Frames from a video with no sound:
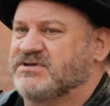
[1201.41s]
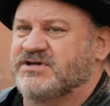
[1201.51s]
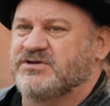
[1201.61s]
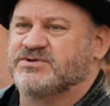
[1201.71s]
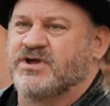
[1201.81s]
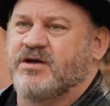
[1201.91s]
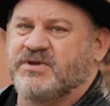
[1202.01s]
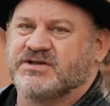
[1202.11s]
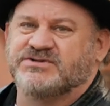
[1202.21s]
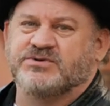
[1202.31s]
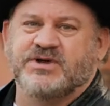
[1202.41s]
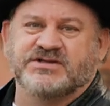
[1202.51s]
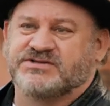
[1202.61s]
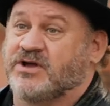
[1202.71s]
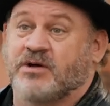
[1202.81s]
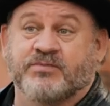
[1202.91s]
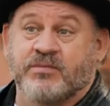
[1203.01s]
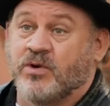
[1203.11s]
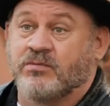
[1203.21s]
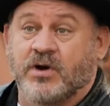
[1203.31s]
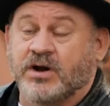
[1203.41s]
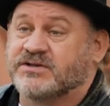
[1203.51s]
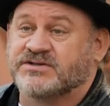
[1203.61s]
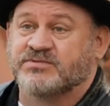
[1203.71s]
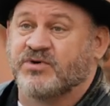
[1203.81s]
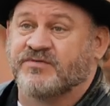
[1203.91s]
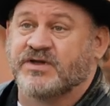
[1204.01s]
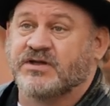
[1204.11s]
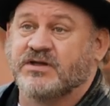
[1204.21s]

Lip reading: continues on because you got to still help promote and market this movie.